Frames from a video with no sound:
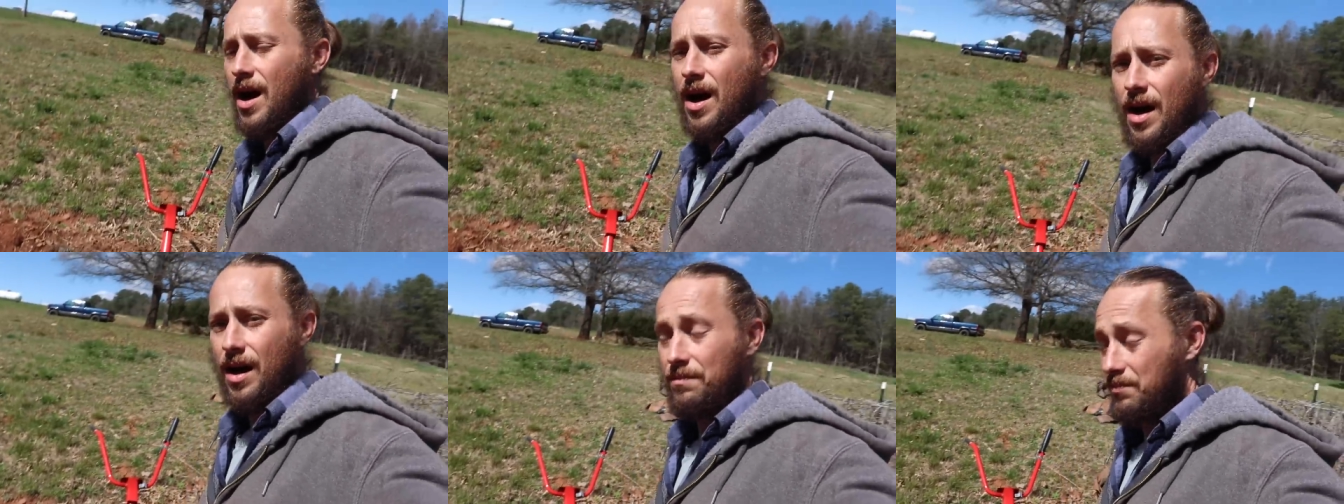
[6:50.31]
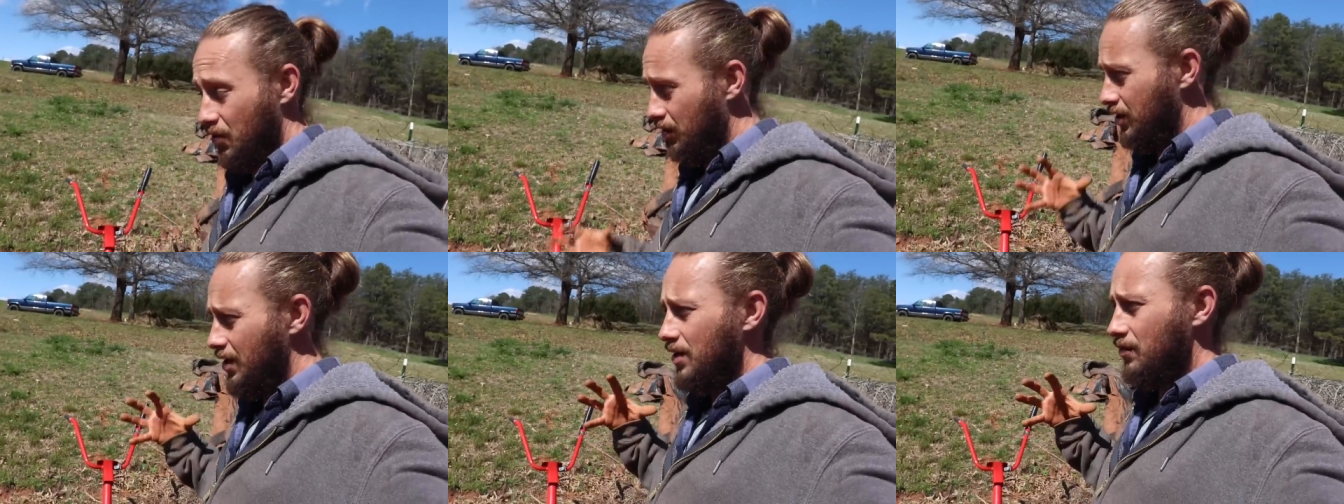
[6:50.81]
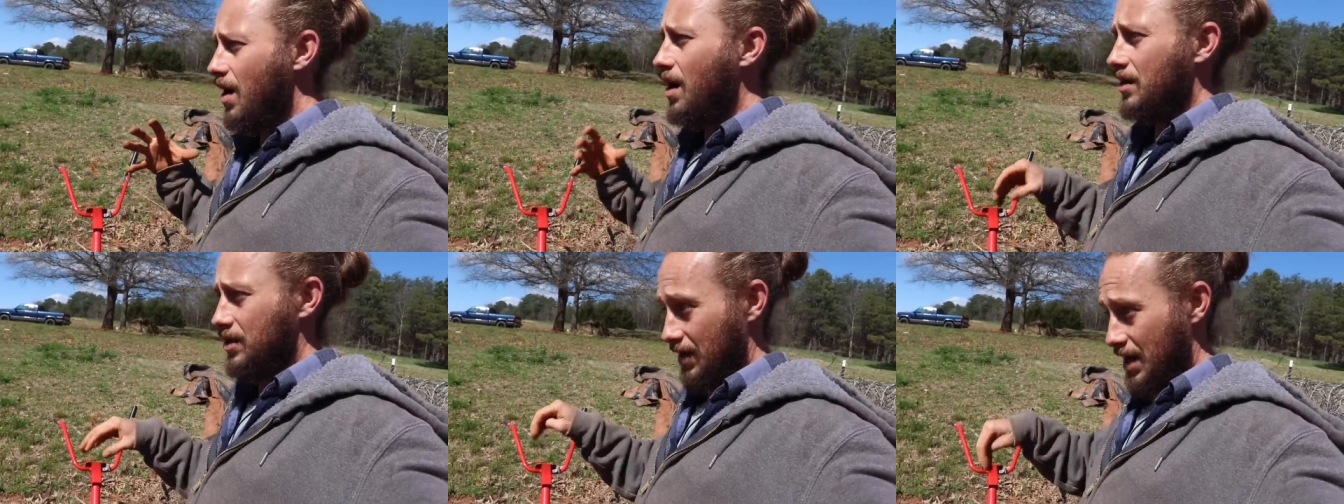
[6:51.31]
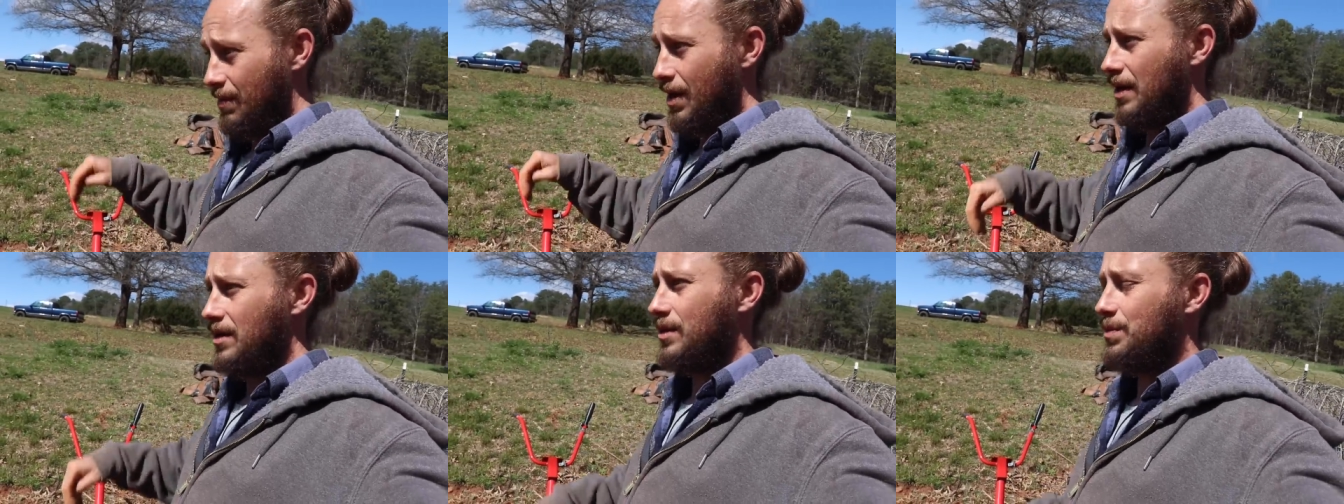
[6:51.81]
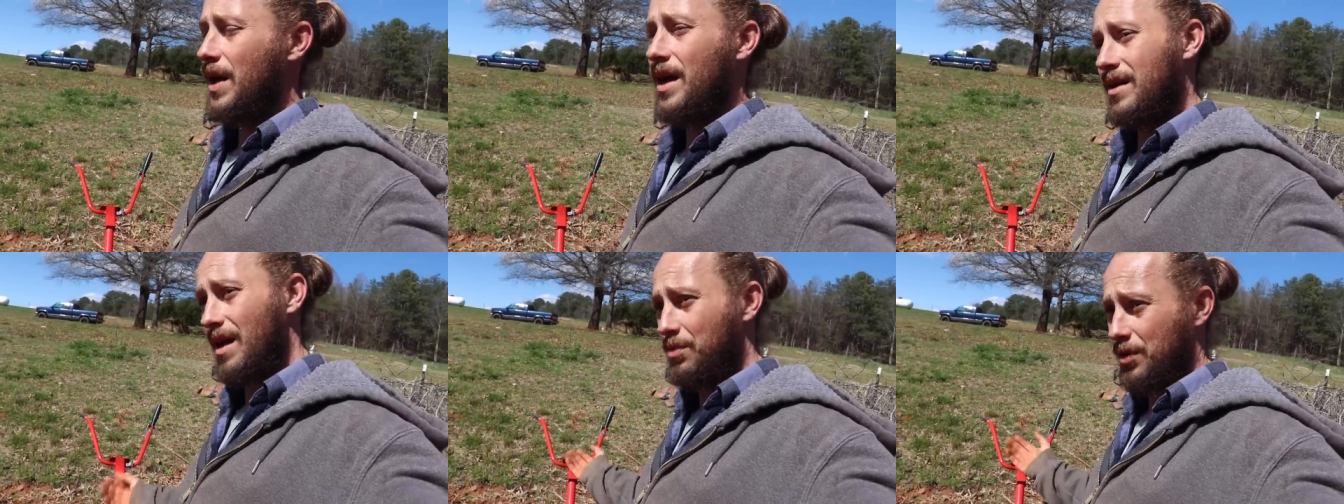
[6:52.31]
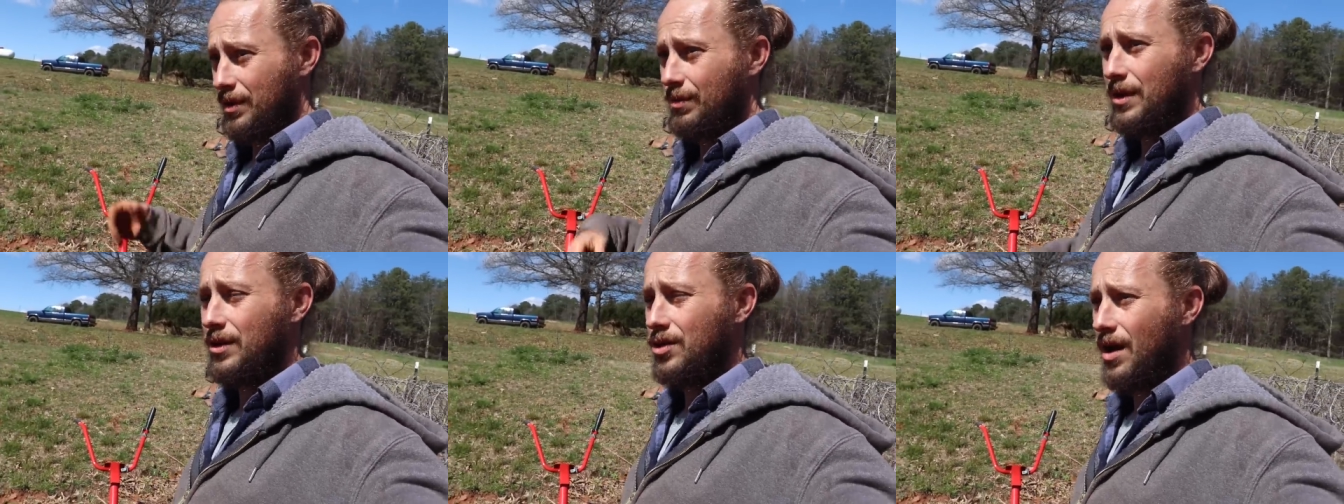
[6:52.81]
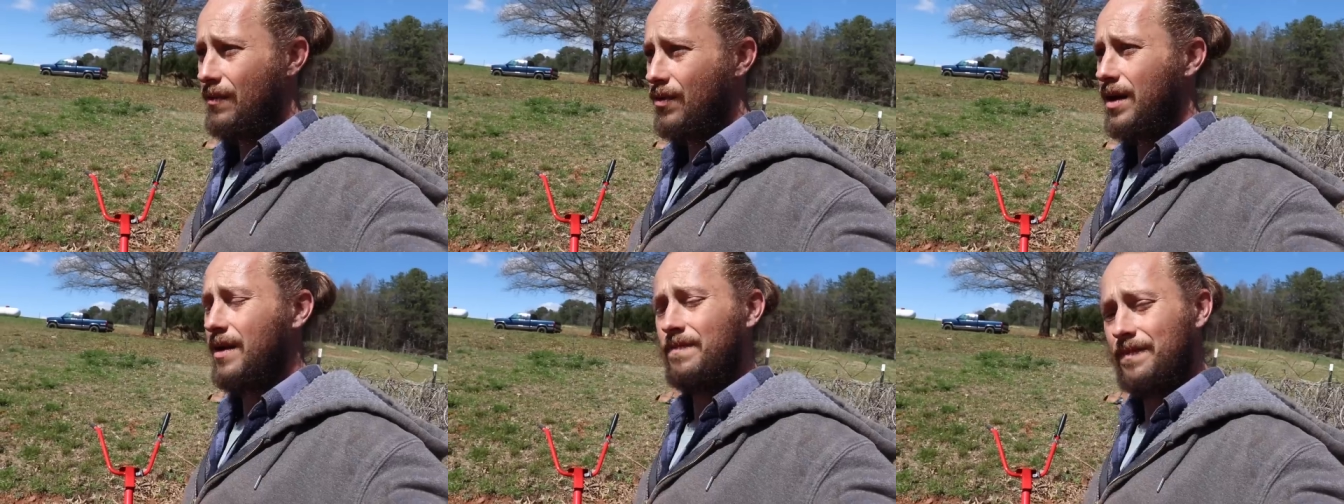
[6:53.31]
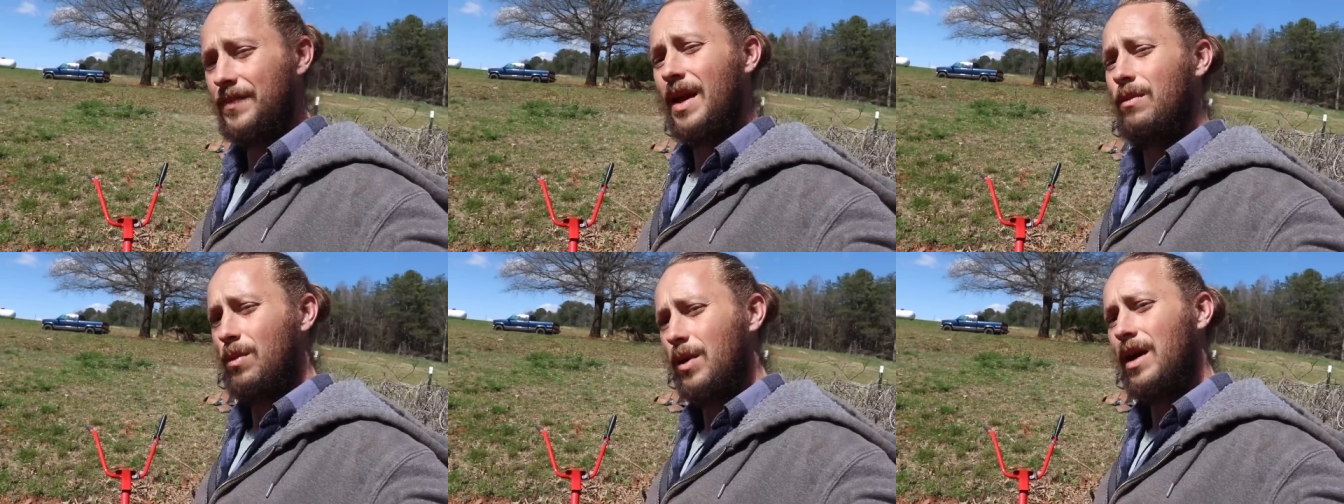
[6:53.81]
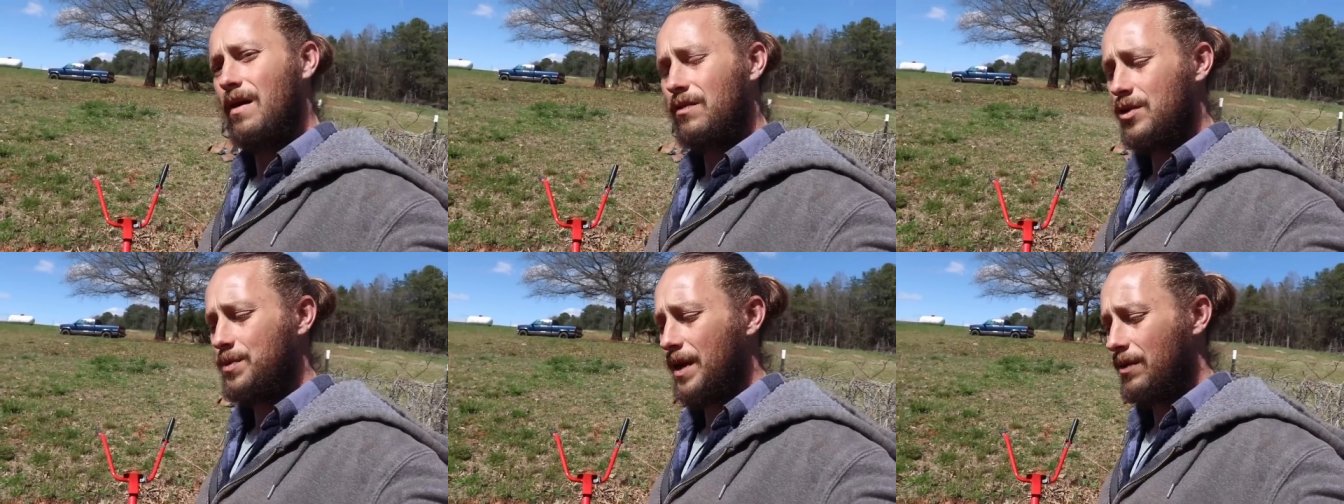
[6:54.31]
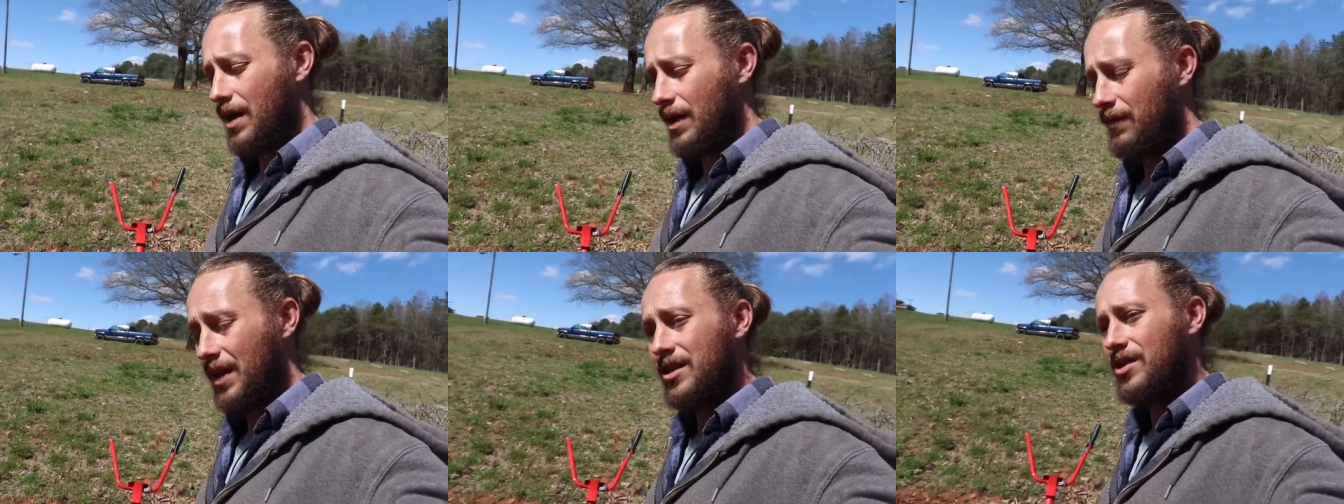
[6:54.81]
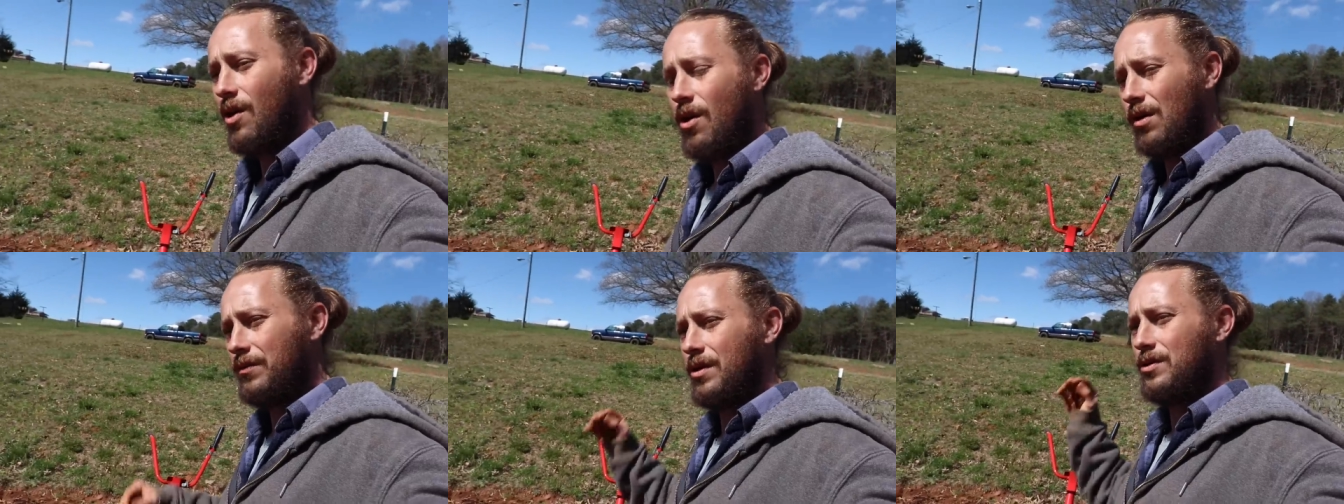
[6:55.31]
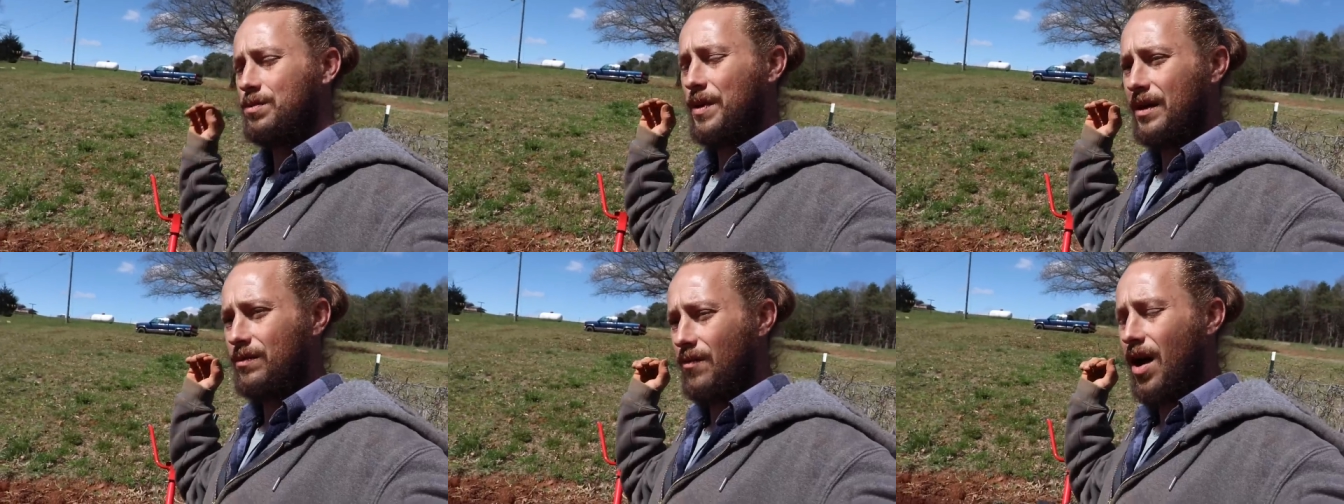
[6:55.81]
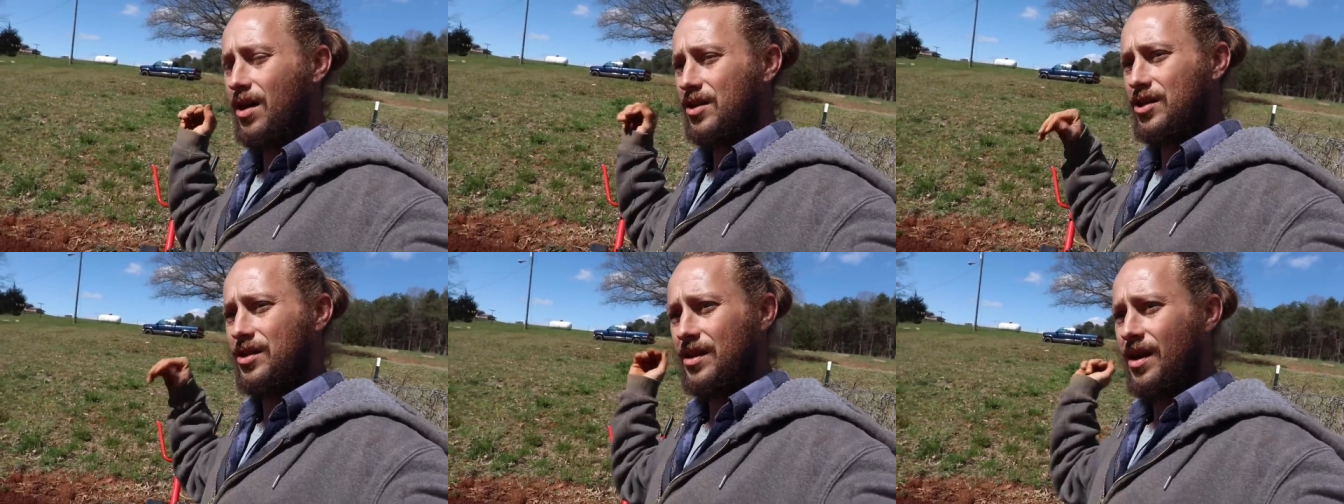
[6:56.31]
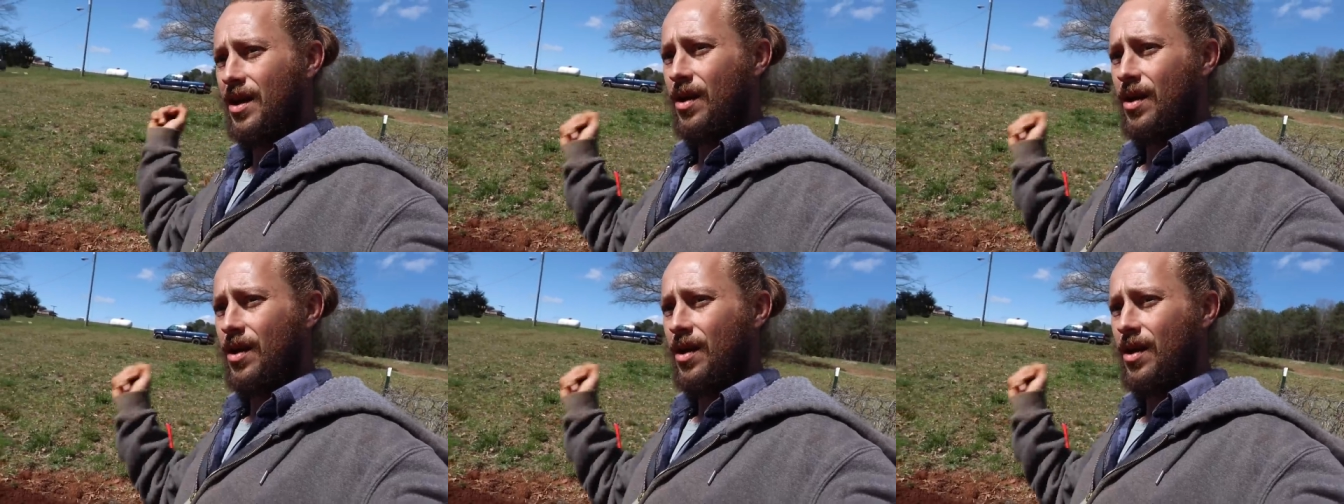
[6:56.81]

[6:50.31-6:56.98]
Uh, good sized rocks that came out of this bed and I put them in the driveway and when we have those big rain events, all of those big rocks